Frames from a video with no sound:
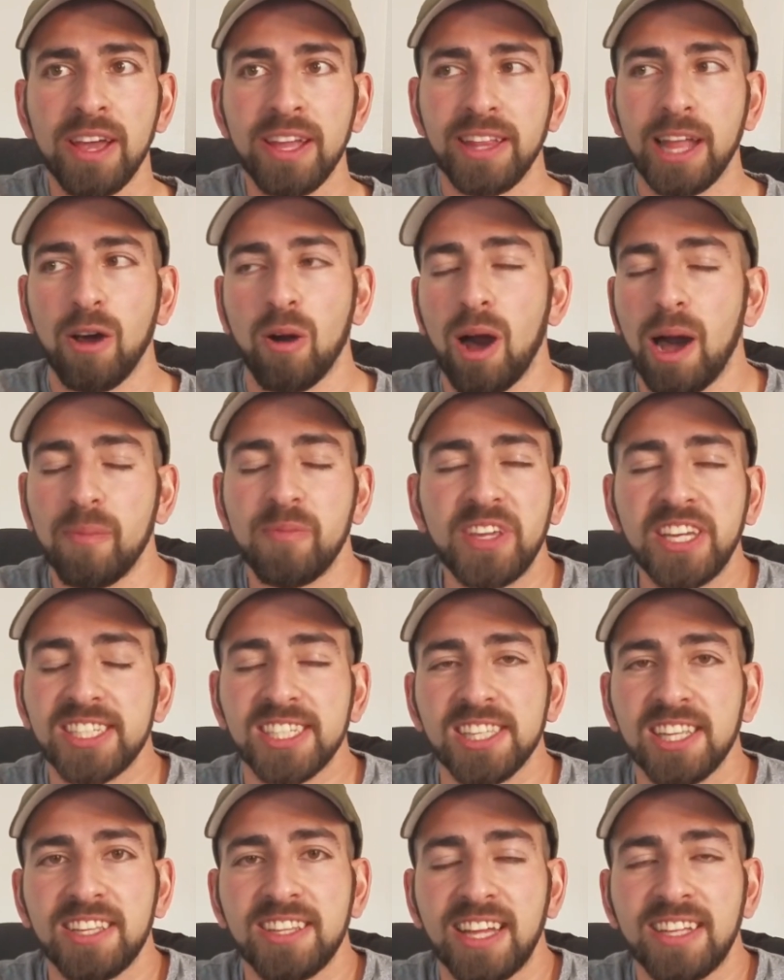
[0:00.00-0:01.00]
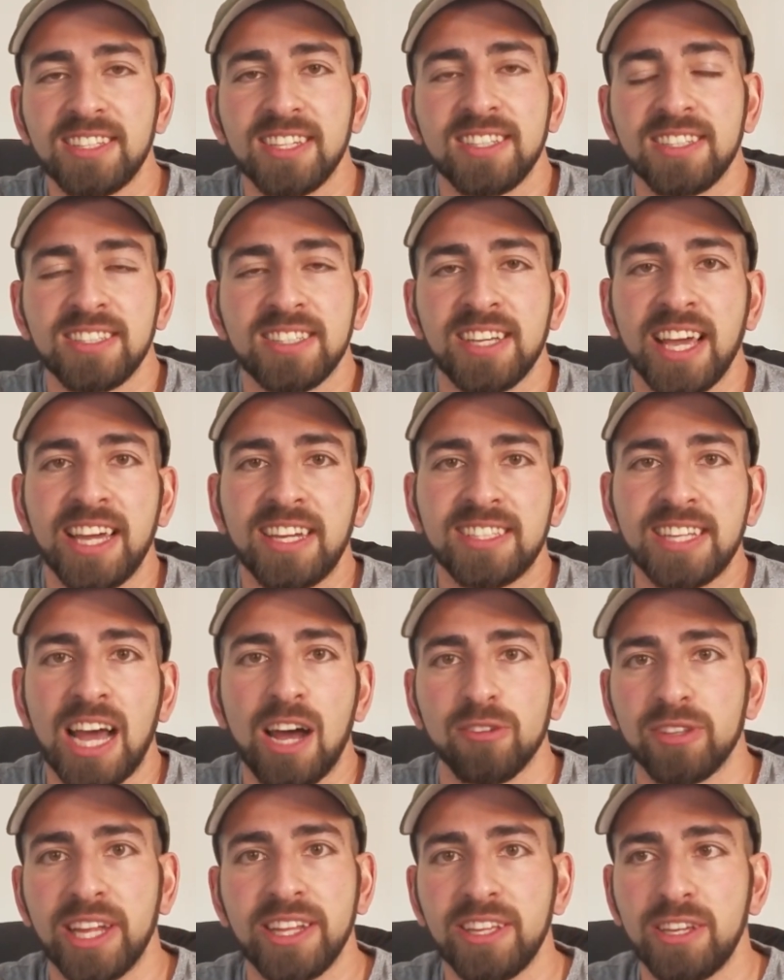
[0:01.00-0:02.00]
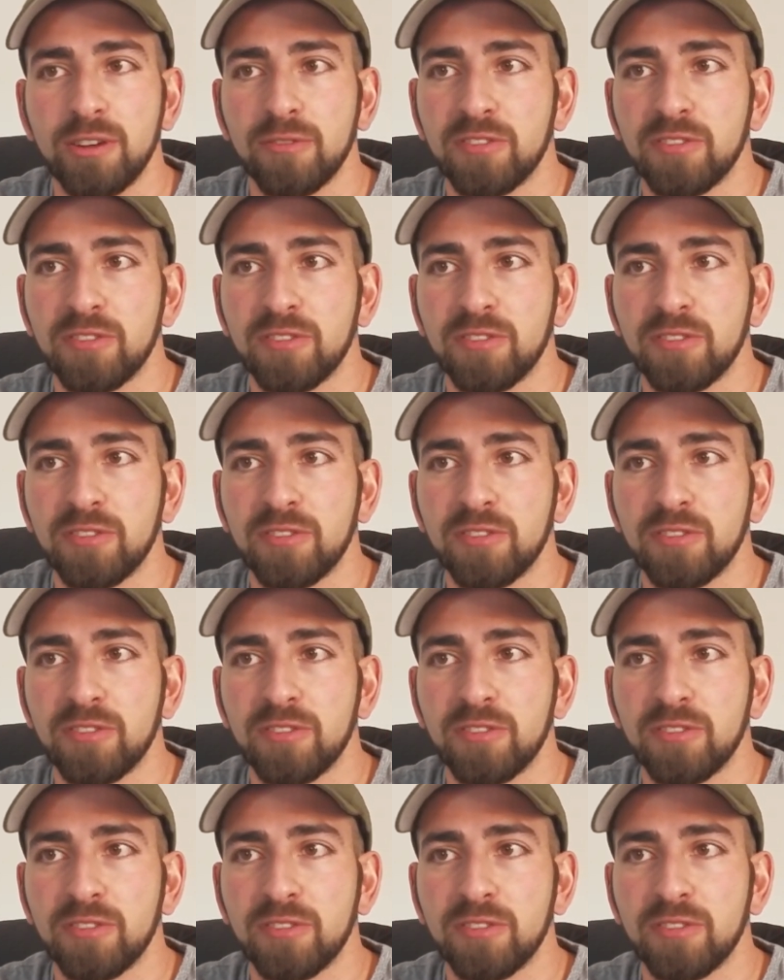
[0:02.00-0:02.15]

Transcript: Now, obviously, they didn't take down any